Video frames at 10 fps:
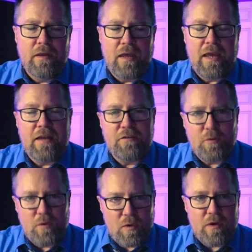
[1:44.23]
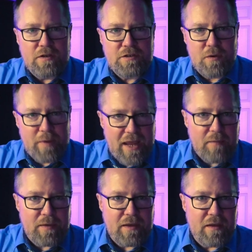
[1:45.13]
and to nourish her
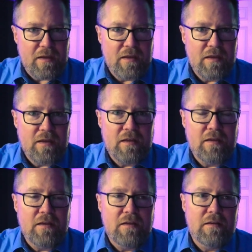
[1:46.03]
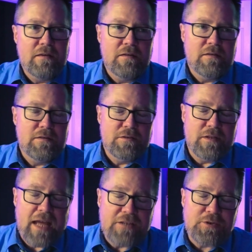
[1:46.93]
baby. The
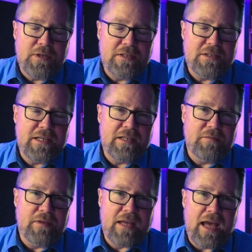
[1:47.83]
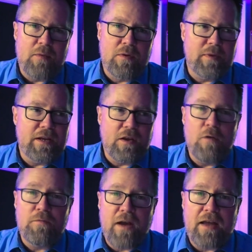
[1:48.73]
natural instinct of the cow would have been to go
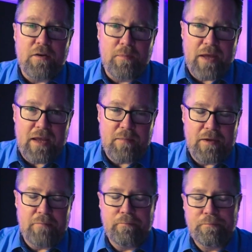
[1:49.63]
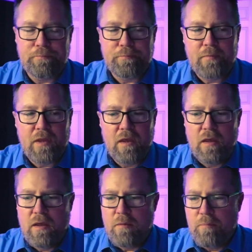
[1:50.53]
find her baby,
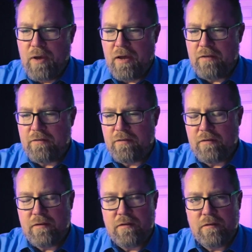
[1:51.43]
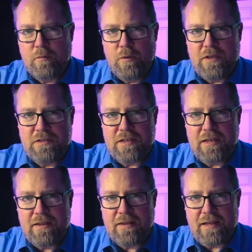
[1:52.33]
but we see
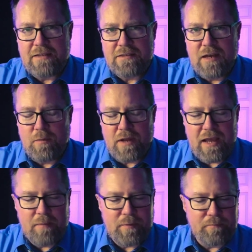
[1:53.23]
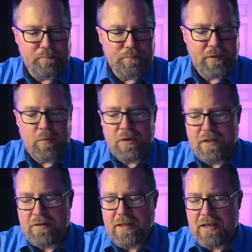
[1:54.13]
that that's not what happened. And we'll get
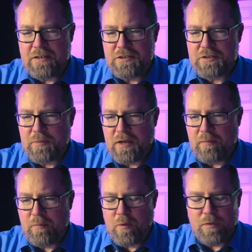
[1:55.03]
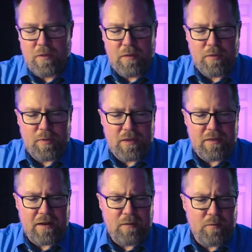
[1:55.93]
to that in just a minute. One other thing
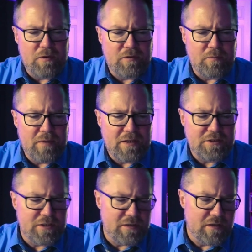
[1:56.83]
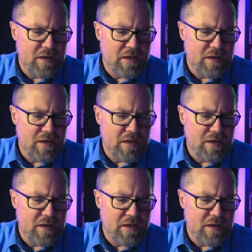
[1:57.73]
that I want to mention